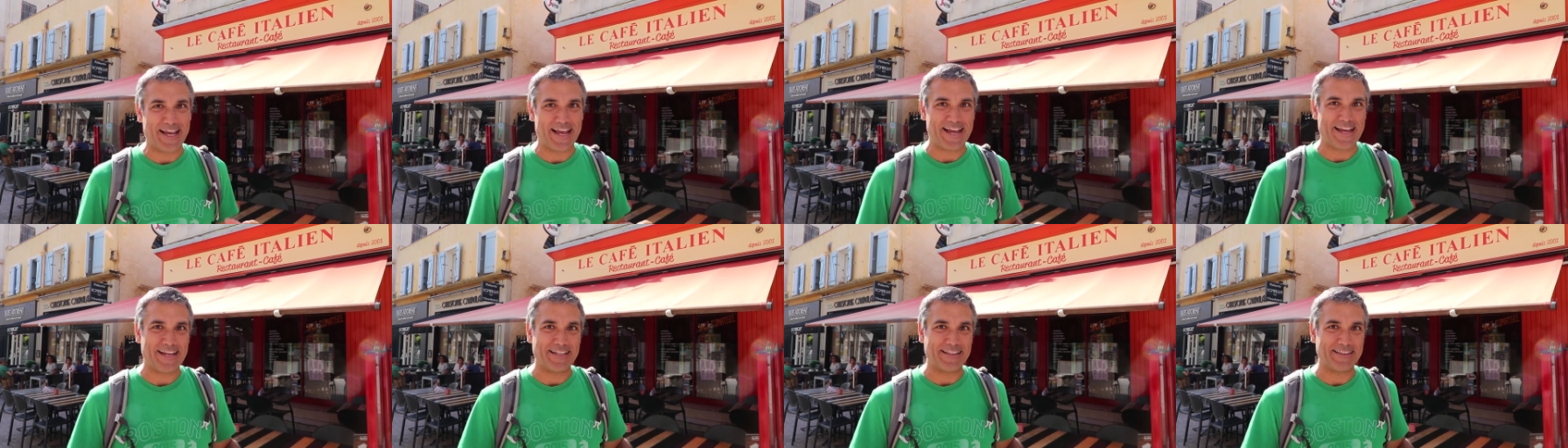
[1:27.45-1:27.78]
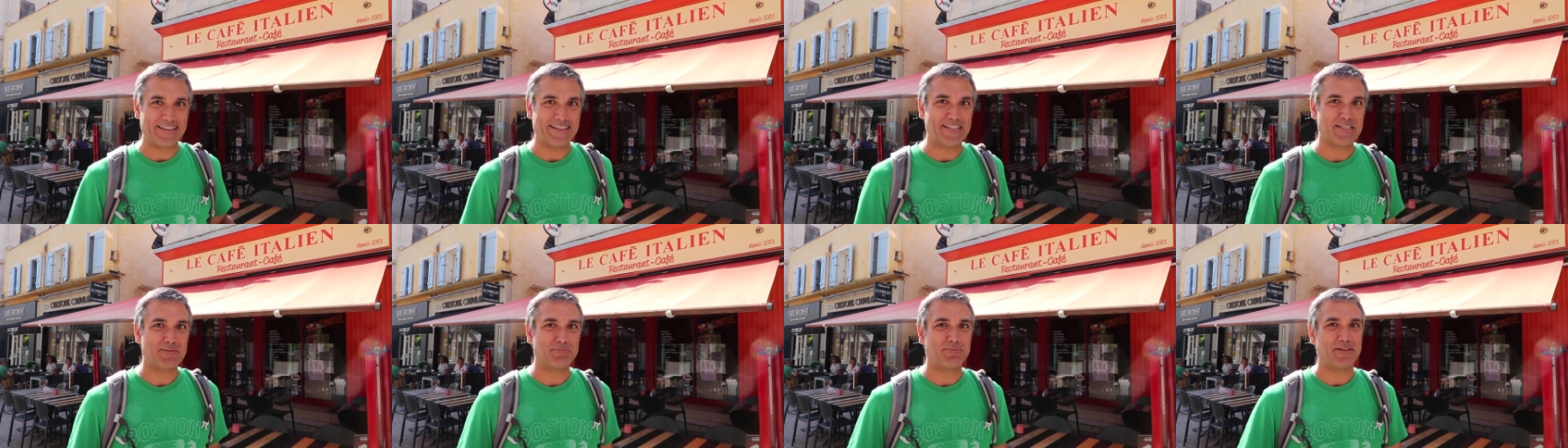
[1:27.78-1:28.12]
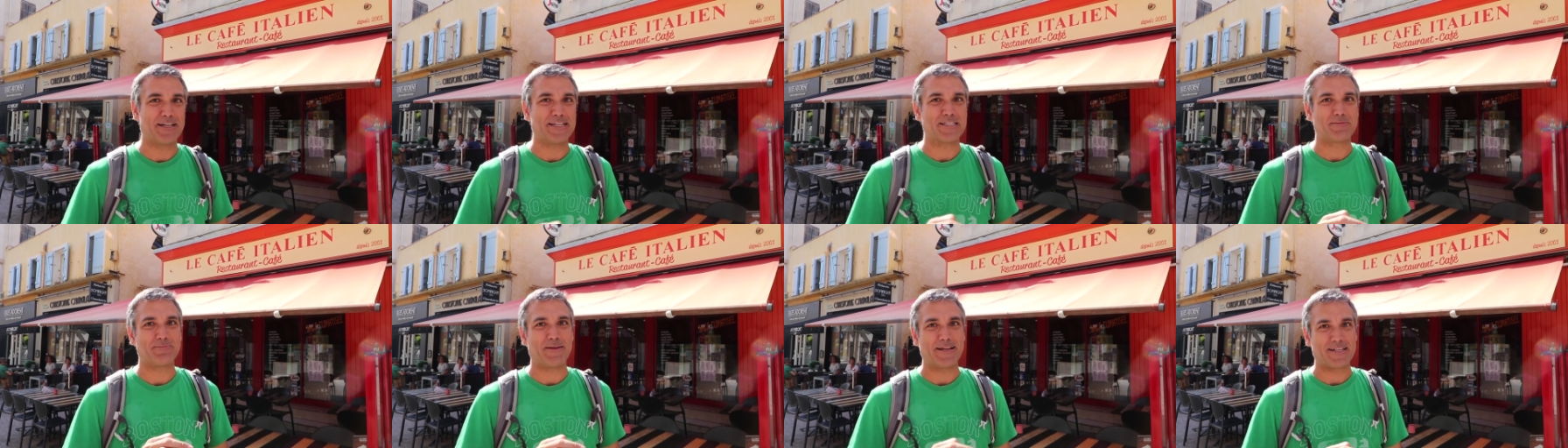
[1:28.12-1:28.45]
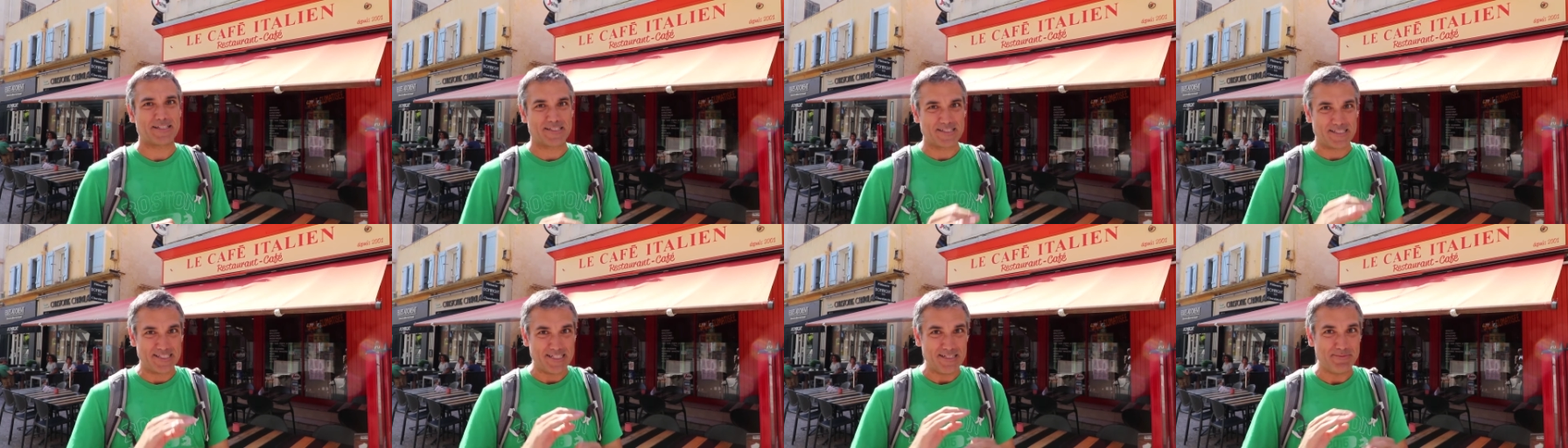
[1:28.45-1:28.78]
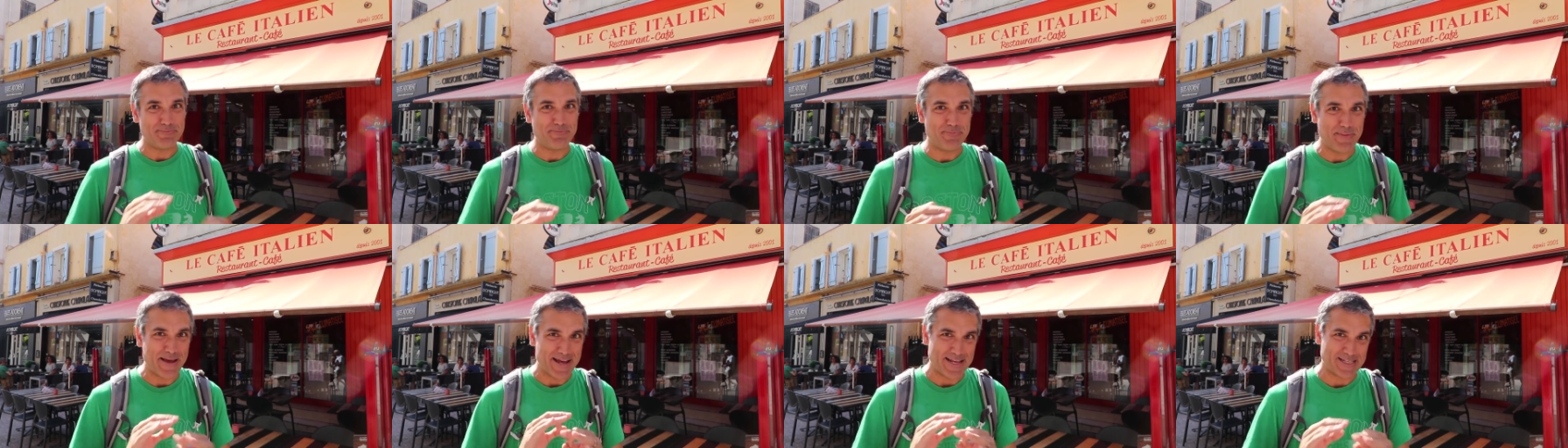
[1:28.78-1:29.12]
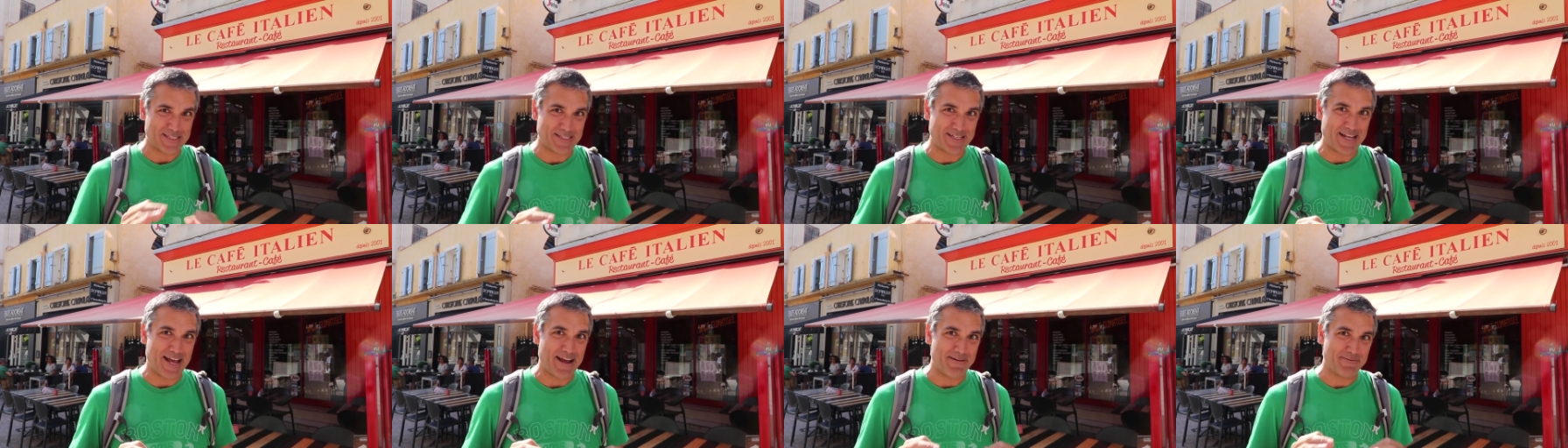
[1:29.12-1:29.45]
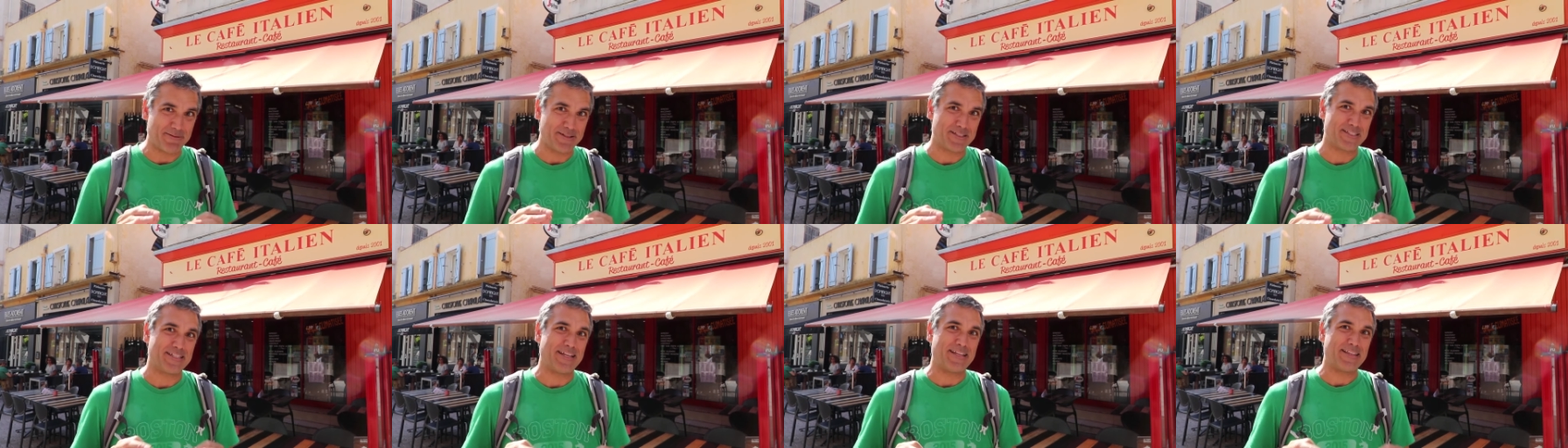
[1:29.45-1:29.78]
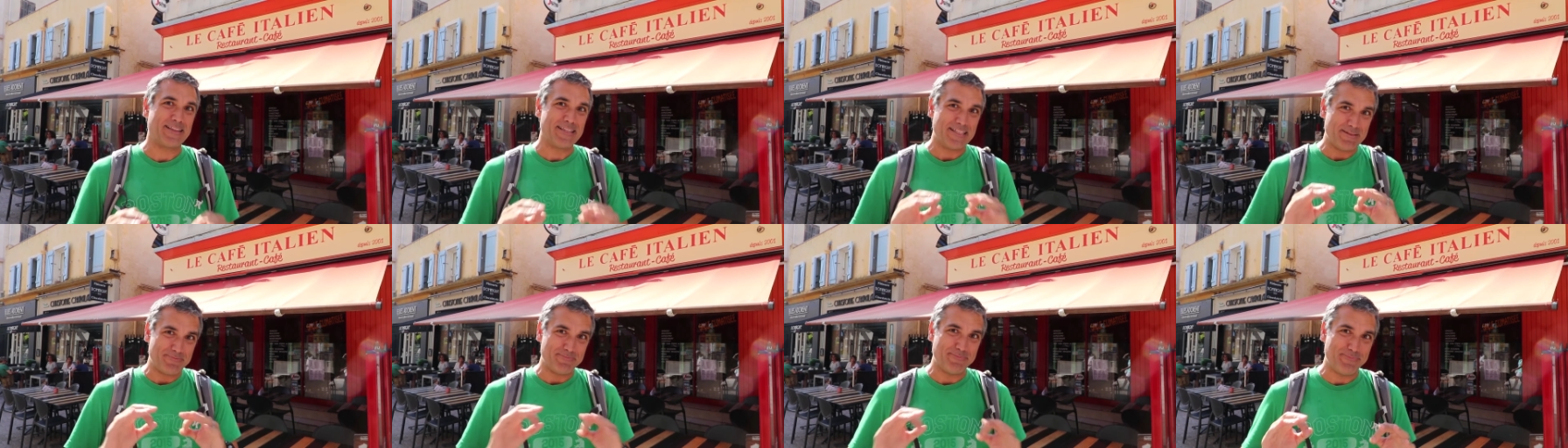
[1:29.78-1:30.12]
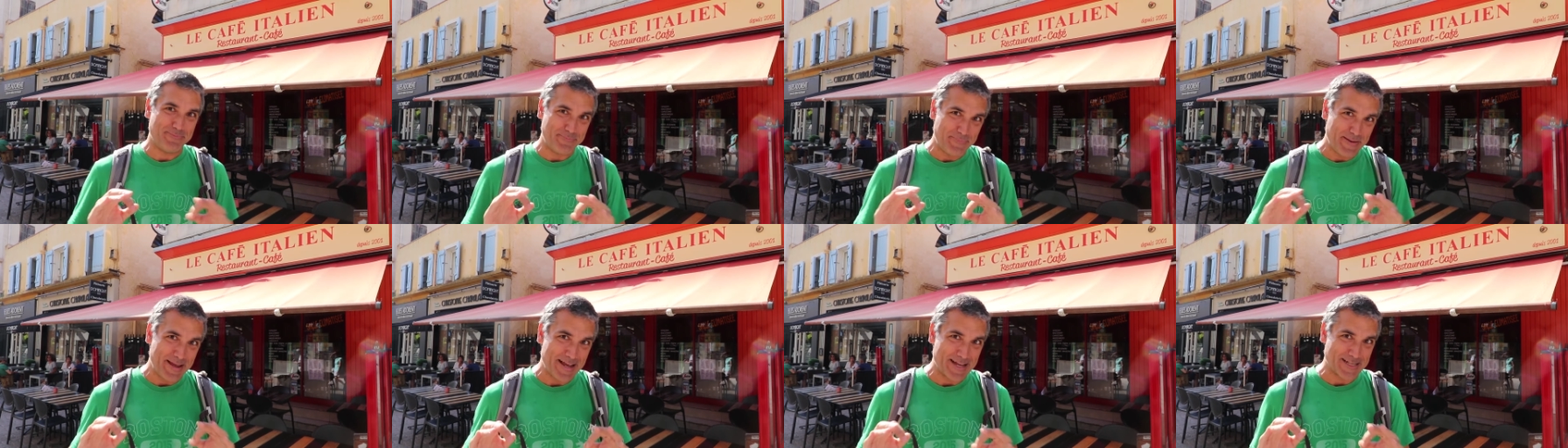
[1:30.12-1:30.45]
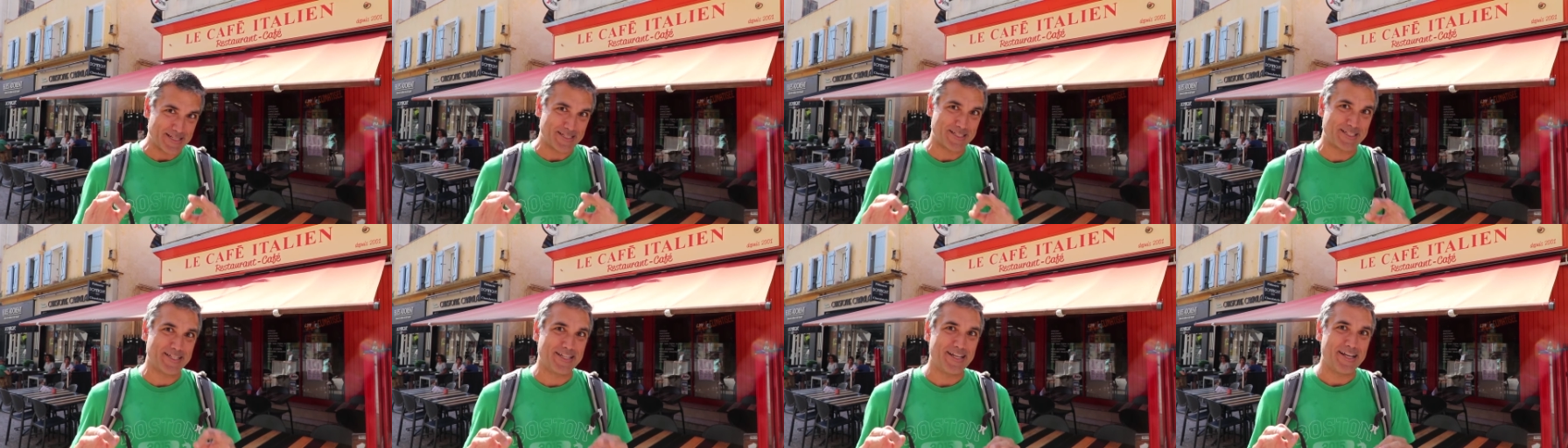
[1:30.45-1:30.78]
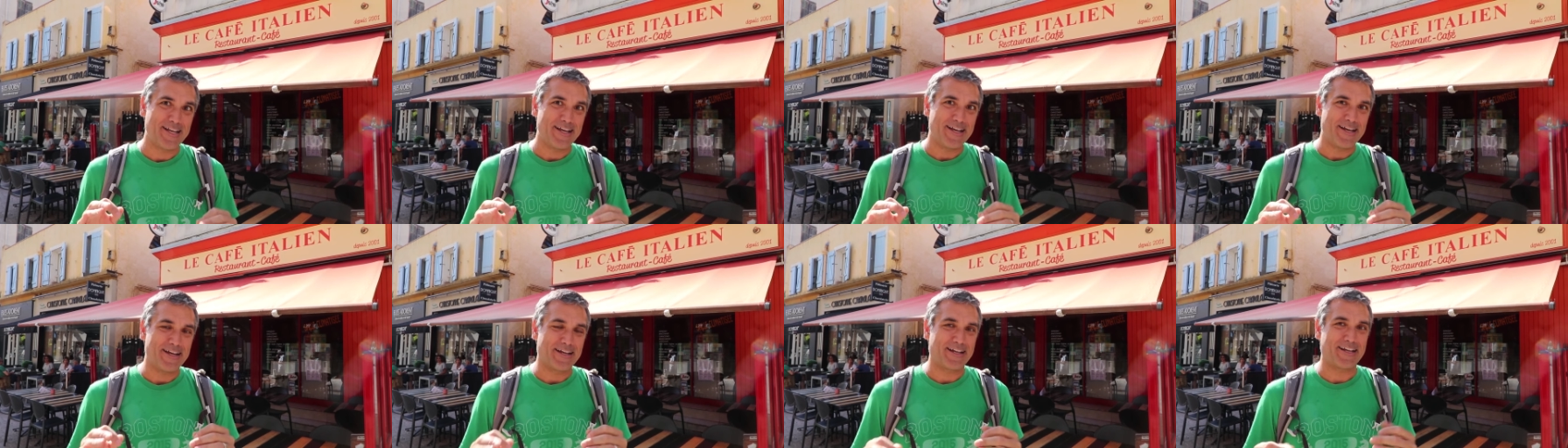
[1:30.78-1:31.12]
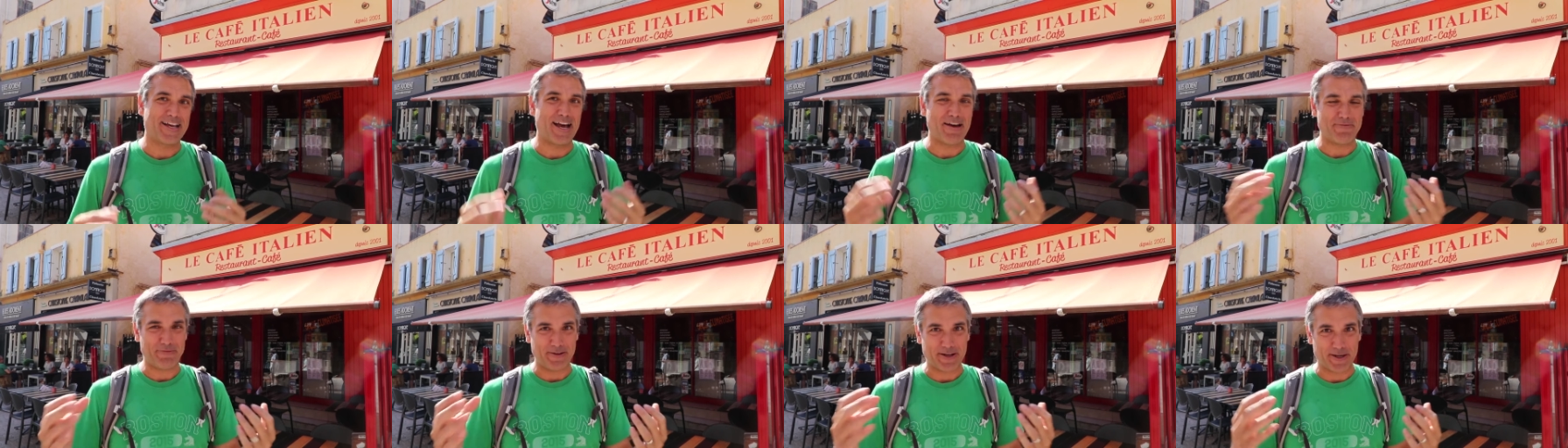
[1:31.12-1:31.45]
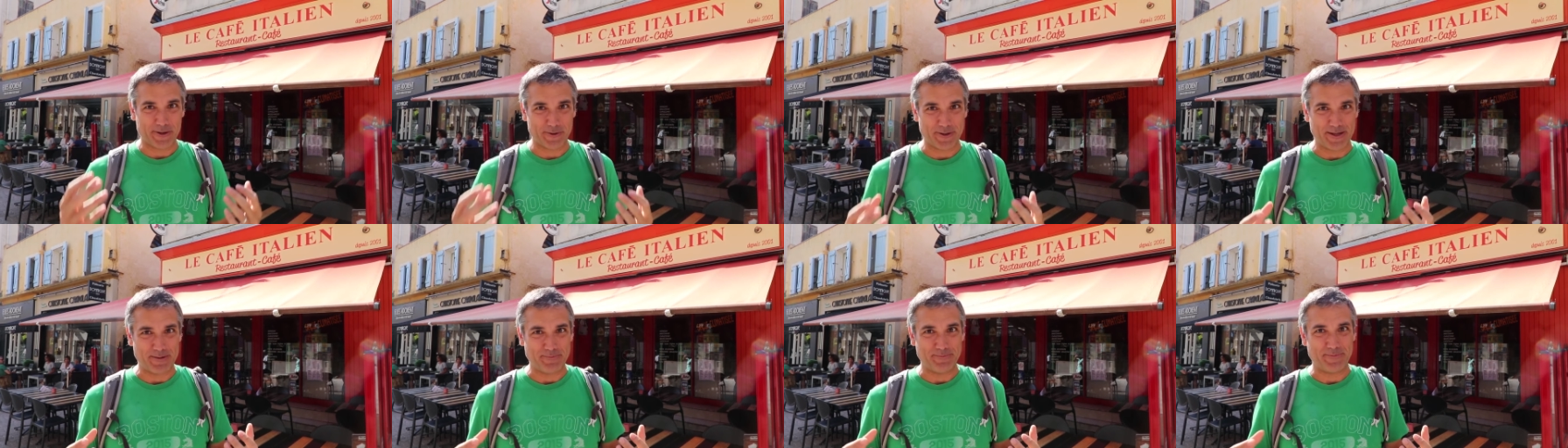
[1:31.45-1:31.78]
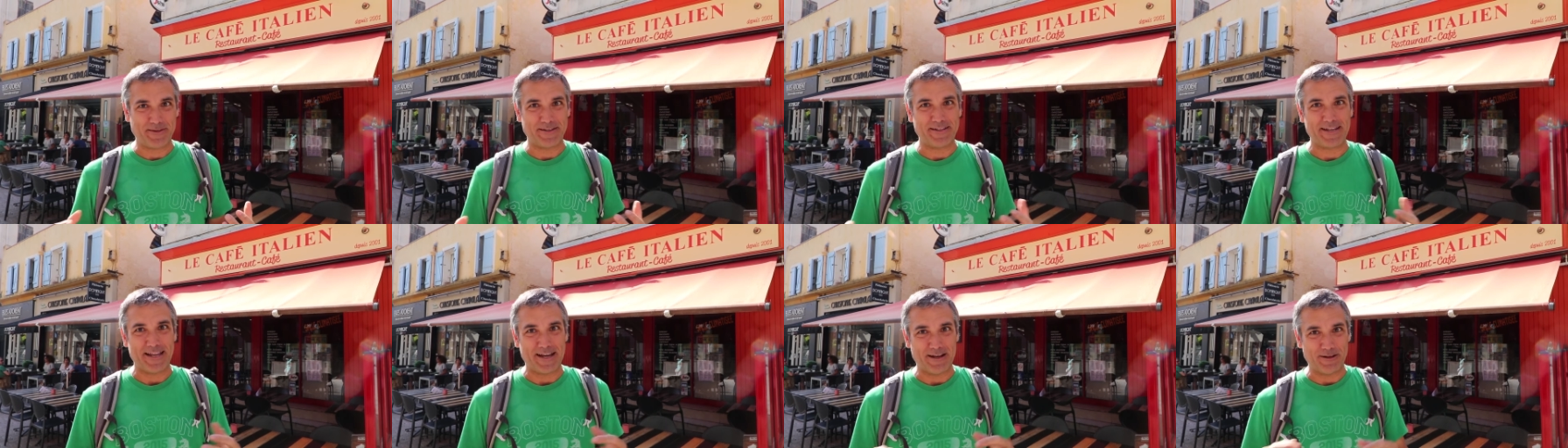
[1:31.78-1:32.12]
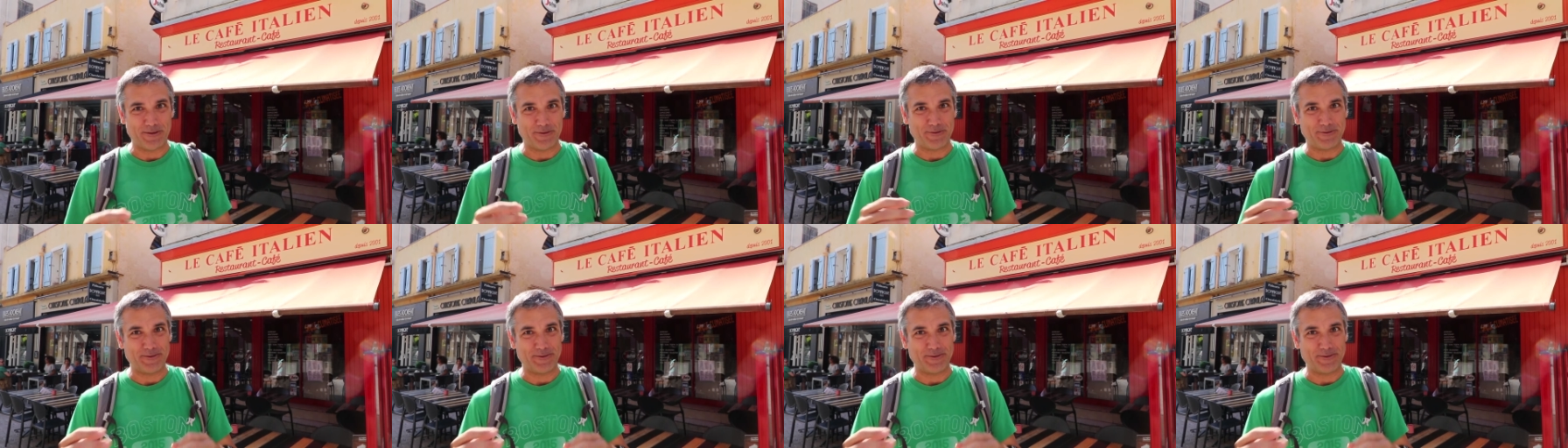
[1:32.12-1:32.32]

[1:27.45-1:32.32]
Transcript: and this place makes the best, I would say the best cafe creme now.